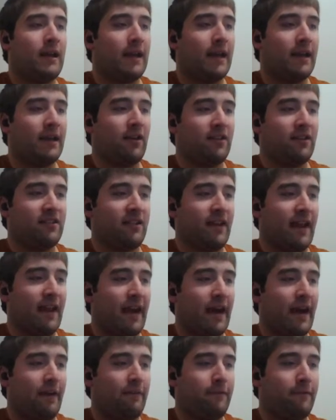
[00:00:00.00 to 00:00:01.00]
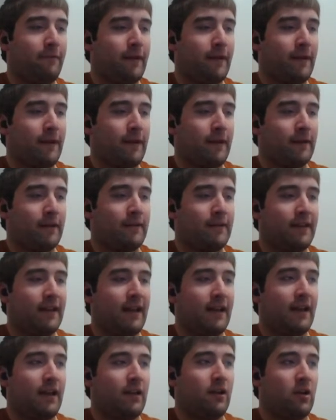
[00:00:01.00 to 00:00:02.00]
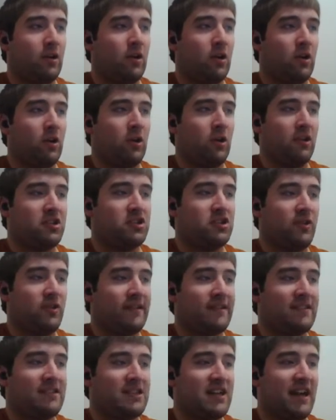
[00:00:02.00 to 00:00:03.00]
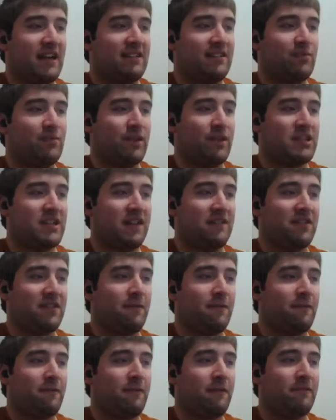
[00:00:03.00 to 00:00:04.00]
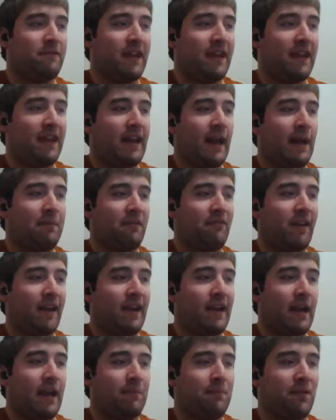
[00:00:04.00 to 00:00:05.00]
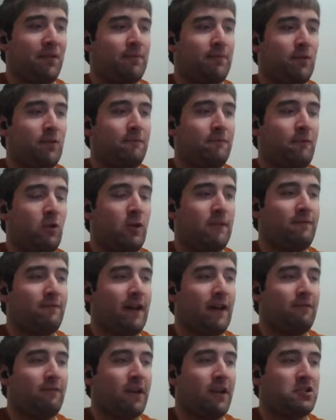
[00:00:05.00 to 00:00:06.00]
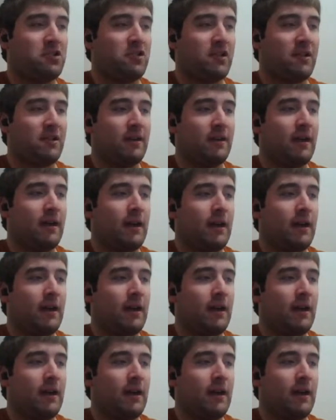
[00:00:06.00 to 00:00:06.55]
And you also have the uh, Earl Choice Chest, which gives you 50 amplifying emblems or 4,500